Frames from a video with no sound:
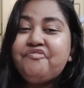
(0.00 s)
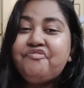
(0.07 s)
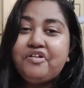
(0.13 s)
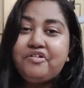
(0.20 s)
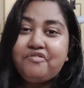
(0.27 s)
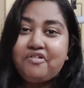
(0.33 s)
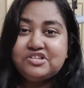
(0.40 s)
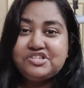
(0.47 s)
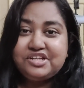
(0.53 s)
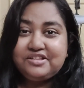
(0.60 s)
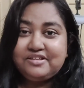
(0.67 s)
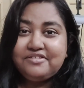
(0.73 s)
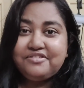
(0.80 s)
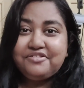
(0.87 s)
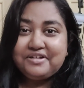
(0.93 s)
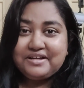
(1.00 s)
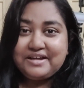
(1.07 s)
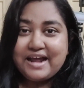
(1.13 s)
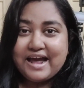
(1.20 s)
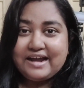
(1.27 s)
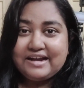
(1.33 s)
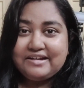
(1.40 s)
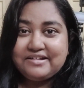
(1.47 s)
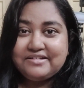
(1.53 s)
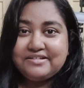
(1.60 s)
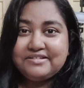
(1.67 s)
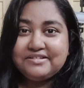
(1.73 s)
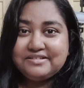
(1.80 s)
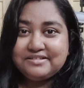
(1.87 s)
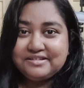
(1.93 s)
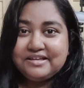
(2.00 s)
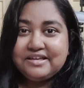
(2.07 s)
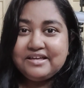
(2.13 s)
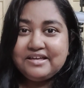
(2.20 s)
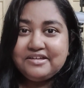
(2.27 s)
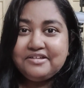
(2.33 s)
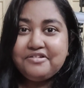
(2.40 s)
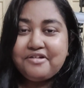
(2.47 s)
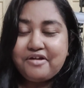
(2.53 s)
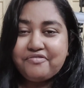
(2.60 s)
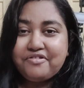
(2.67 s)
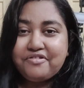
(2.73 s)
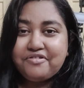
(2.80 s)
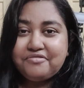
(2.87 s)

If you're watching this, you're tagged. You have